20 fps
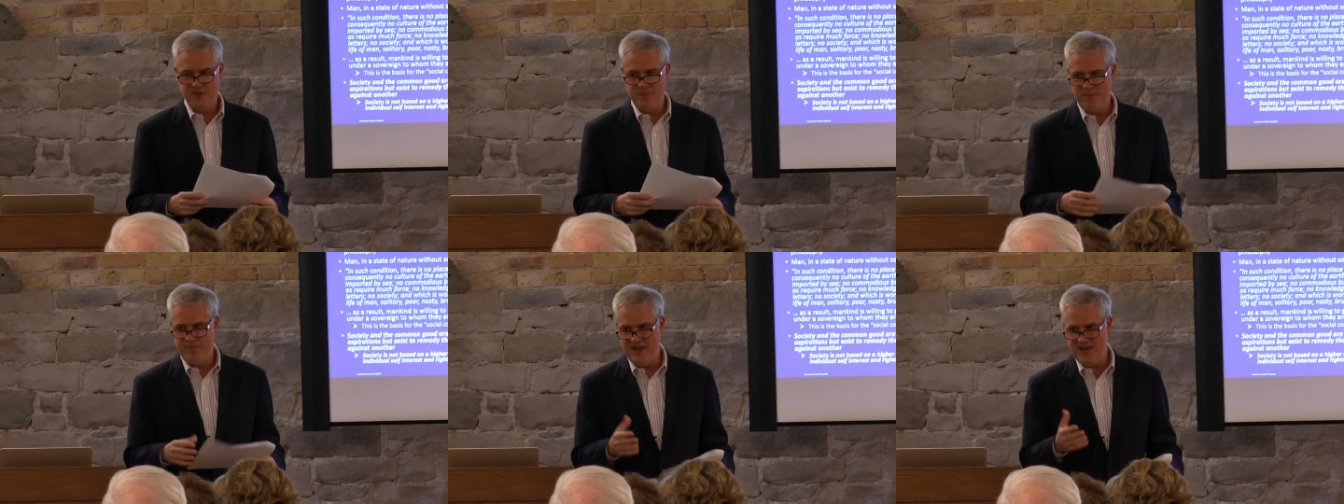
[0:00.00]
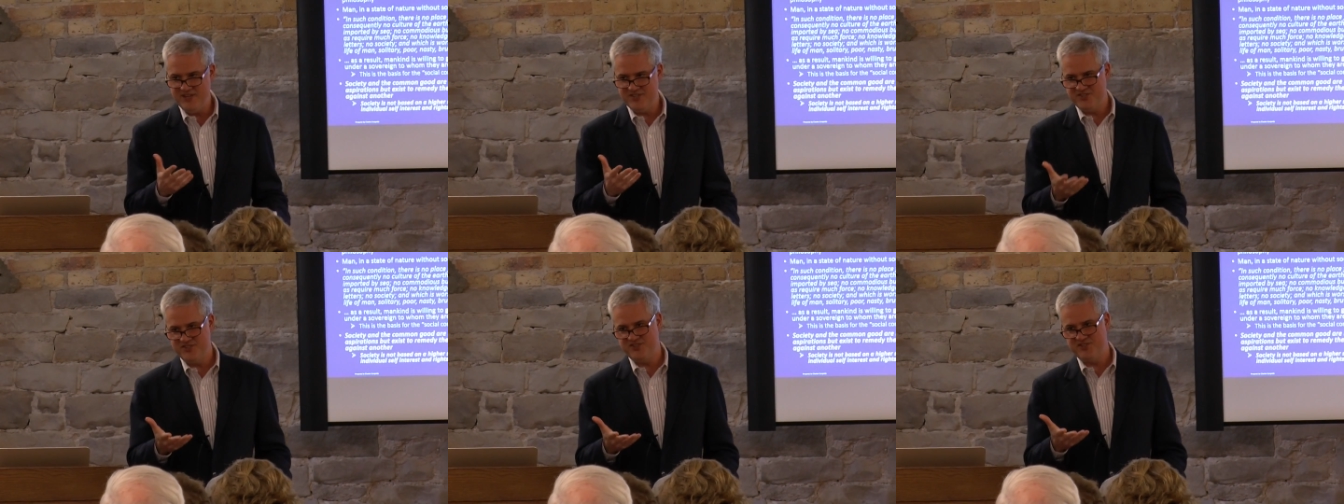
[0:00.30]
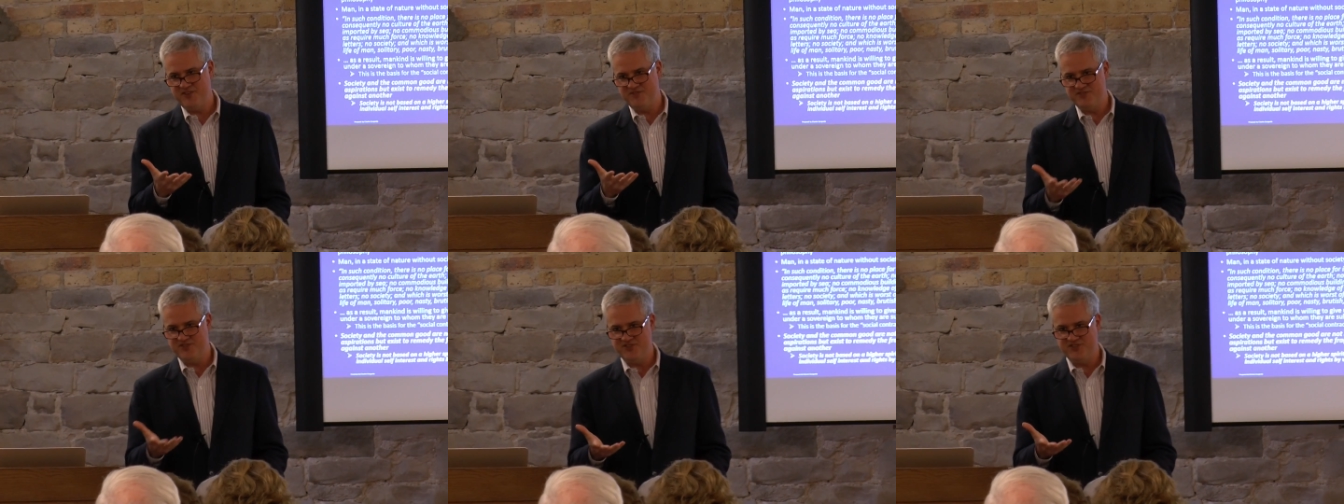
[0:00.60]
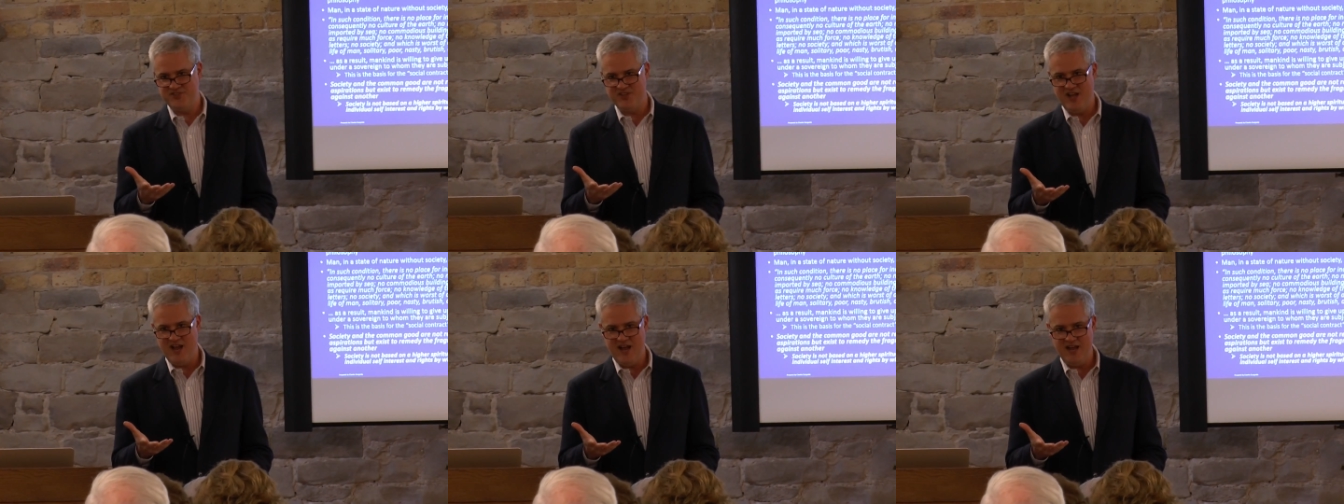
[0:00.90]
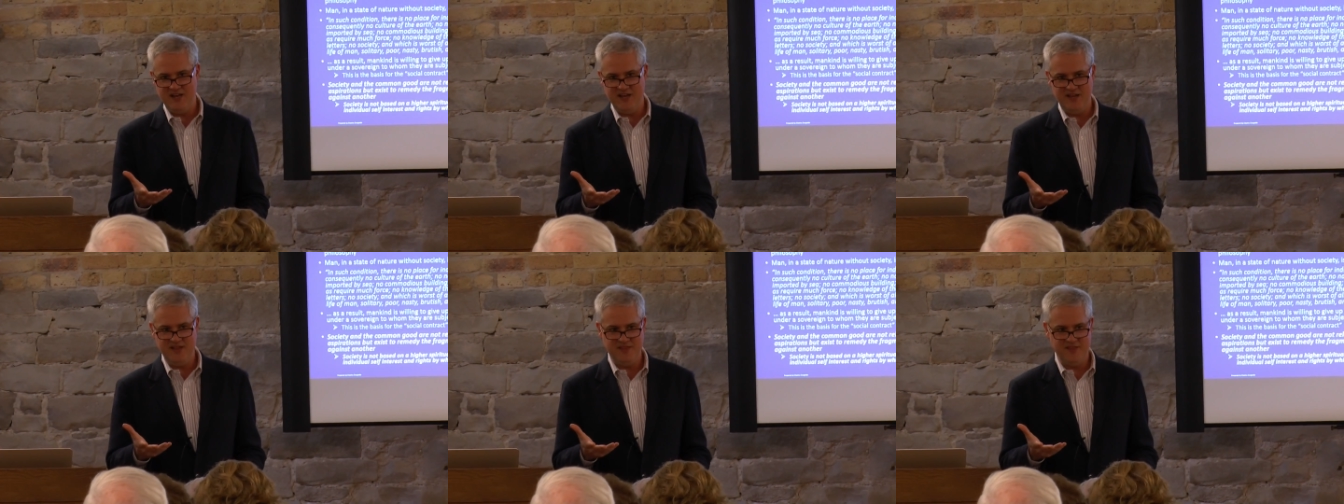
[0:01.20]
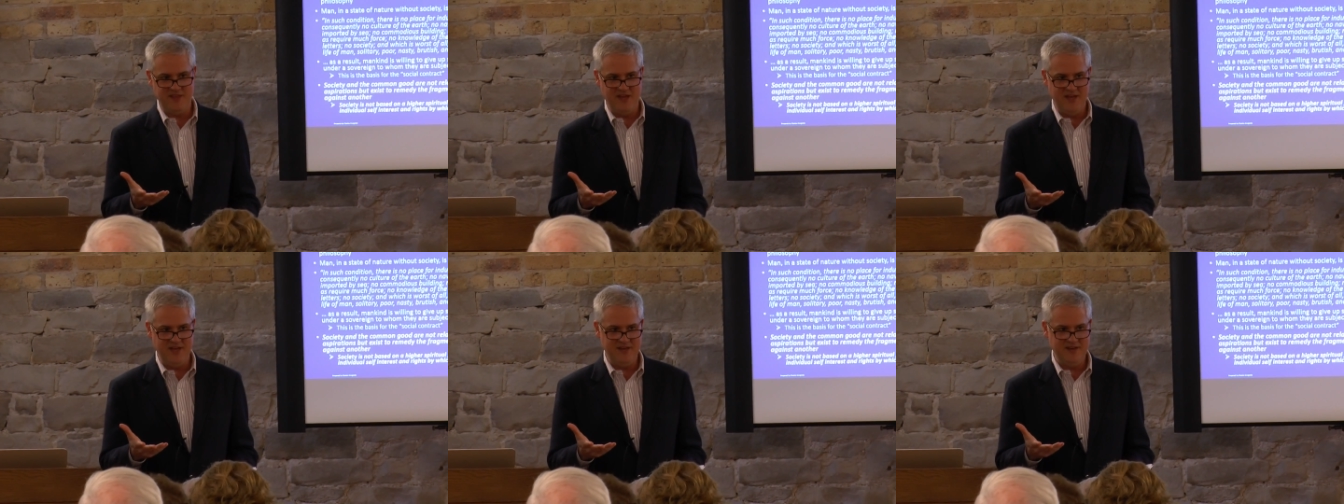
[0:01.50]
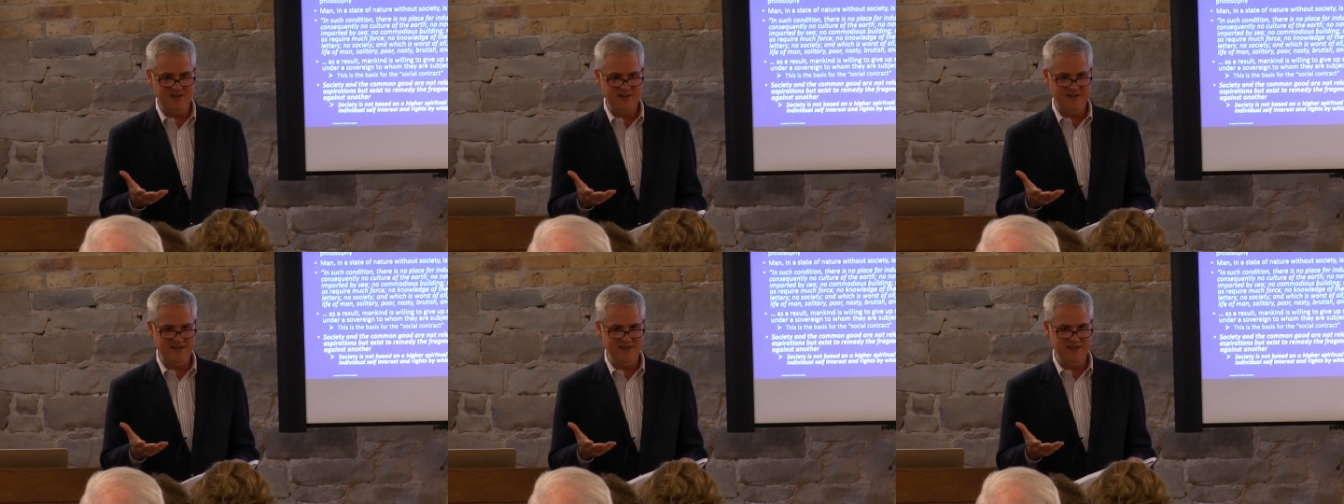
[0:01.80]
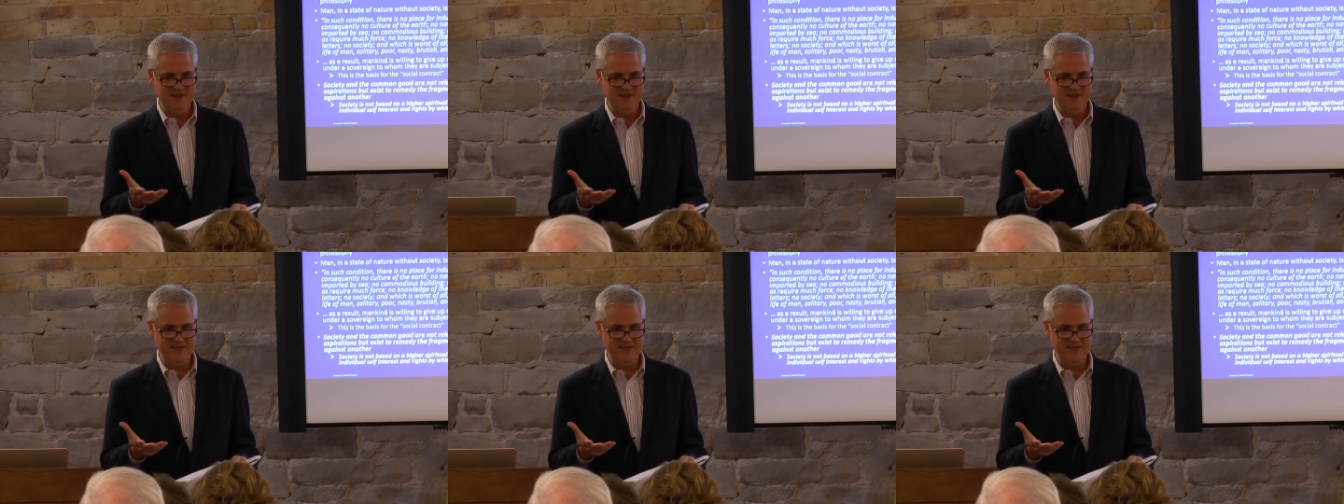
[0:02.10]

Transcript: the basis of society then